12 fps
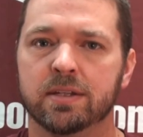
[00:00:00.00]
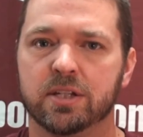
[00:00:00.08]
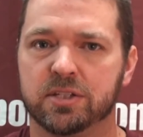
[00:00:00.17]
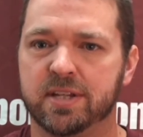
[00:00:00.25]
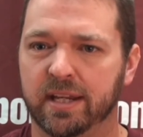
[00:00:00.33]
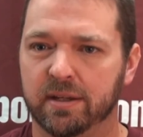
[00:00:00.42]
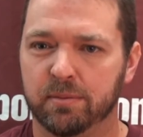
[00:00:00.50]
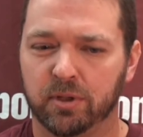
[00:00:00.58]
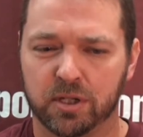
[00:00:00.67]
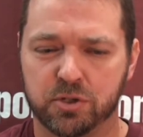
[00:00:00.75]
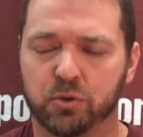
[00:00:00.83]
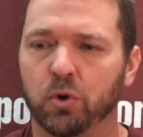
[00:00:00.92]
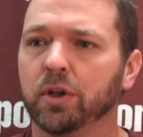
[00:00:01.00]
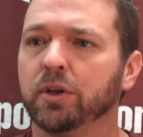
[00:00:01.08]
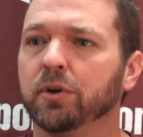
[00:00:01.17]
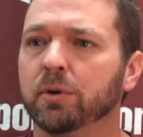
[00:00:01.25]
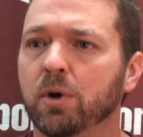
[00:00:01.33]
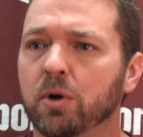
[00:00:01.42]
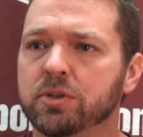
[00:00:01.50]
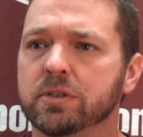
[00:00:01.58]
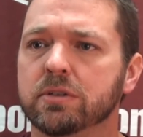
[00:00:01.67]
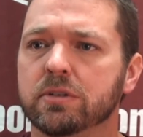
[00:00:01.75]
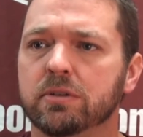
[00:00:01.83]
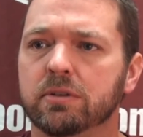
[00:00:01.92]
just taking controlling your
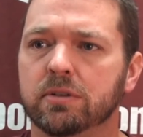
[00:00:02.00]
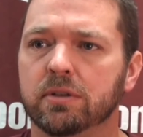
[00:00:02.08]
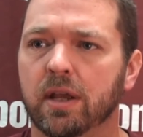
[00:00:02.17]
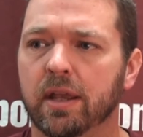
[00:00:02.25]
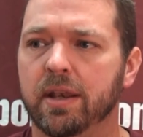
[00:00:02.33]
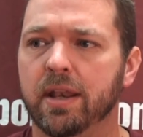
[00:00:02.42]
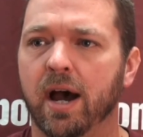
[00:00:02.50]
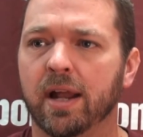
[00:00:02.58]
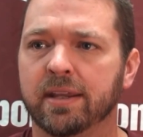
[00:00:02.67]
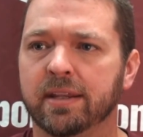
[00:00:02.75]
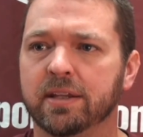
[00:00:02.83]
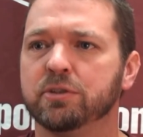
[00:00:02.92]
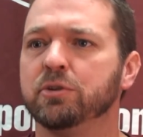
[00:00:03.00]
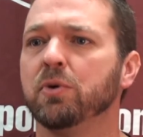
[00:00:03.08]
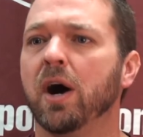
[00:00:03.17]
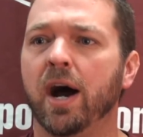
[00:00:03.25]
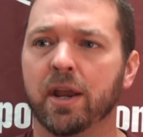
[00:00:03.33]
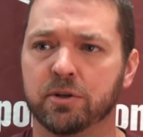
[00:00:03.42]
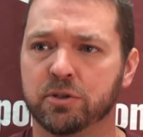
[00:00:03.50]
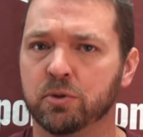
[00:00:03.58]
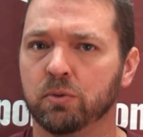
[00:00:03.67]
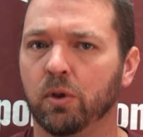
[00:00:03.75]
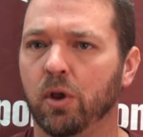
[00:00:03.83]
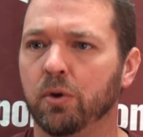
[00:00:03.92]
emotions and not getting too high or
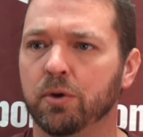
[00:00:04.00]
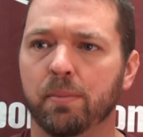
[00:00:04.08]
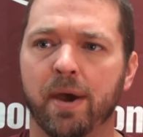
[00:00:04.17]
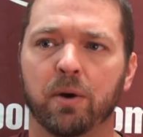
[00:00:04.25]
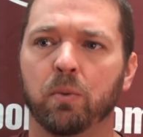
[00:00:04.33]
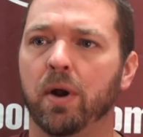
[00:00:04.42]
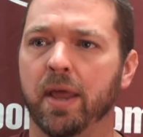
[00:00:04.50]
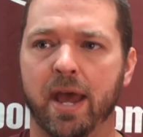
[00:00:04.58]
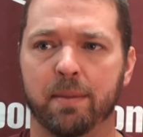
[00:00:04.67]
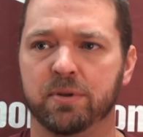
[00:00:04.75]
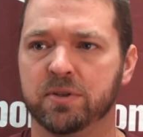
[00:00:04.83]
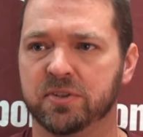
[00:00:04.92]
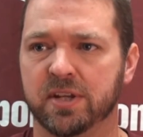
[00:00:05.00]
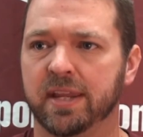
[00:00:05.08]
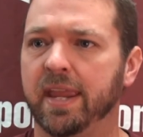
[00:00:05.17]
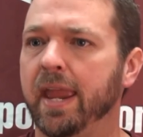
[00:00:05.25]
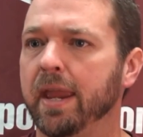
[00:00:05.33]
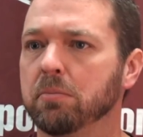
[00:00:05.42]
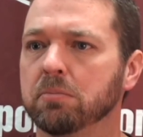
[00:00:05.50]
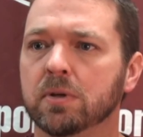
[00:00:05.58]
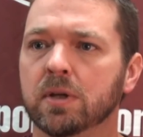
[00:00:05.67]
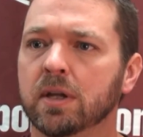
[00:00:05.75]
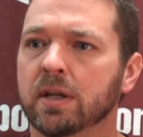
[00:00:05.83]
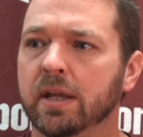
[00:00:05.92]
too low, no matter what happens in a game,
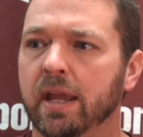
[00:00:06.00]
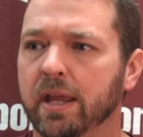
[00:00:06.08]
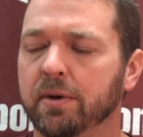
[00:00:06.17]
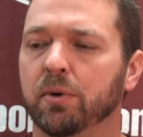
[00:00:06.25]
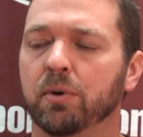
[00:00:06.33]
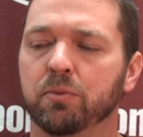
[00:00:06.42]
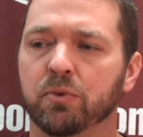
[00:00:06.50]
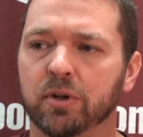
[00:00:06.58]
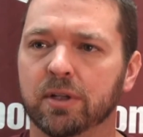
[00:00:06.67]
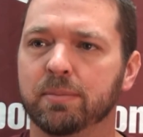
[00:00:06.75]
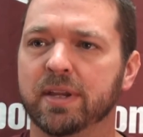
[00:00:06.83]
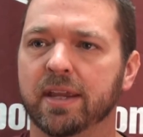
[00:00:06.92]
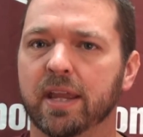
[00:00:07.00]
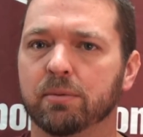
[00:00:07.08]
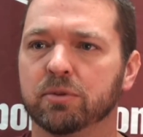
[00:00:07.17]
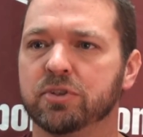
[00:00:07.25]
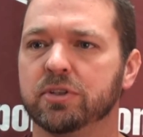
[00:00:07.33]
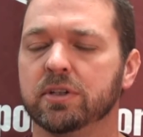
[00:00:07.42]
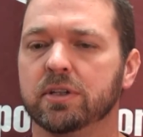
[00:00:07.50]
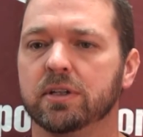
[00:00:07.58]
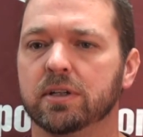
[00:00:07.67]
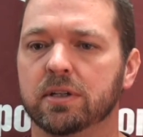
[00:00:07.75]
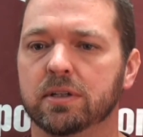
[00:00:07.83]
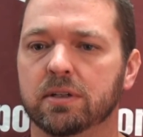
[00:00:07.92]
and, and really being able
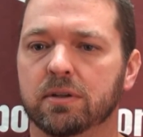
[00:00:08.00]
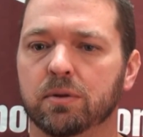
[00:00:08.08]
to